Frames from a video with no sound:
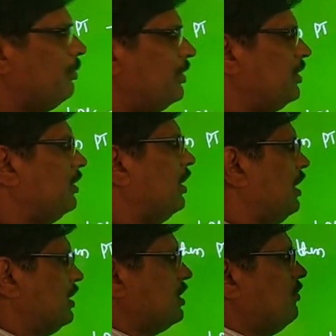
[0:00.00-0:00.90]
x of
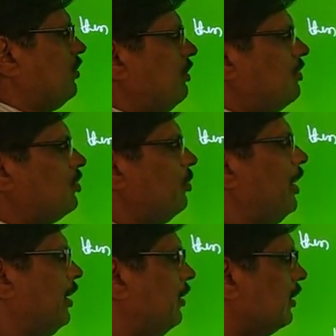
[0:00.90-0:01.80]
n, time domain
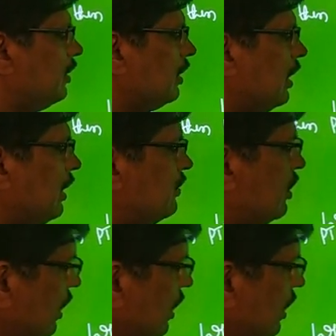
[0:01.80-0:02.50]
signal is in frequency